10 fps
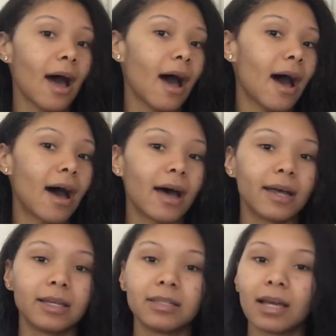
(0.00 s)

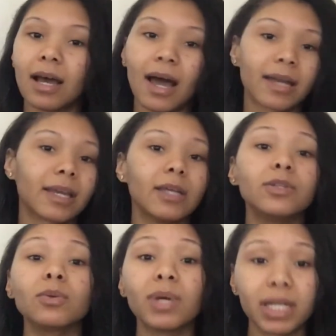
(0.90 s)
I can't
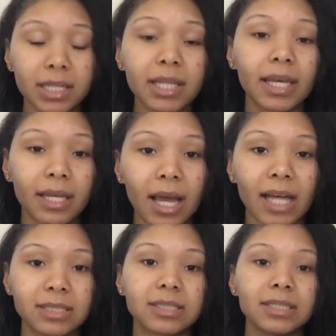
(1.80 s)
do anything.
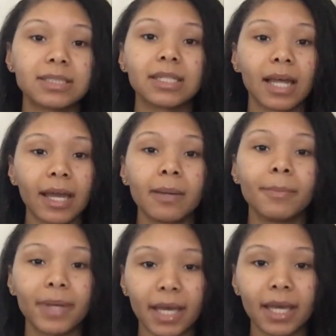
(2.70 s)
I just need to lay
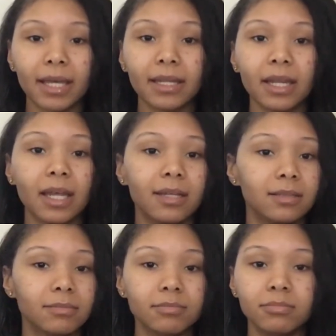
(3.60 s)
in bed
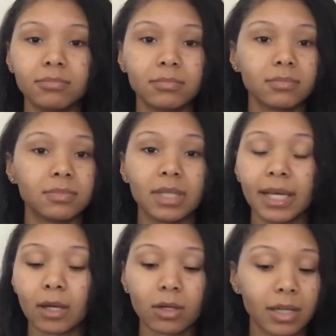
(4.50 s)
and
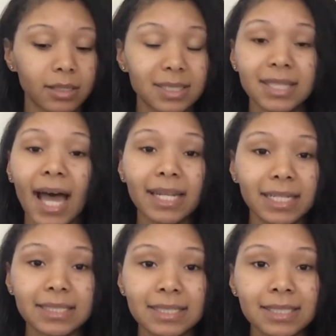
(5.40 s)
in
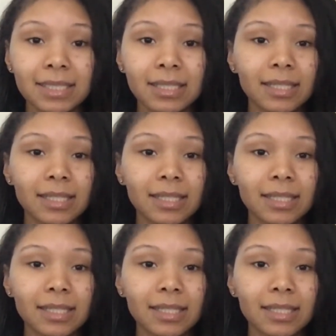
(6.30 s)
silence.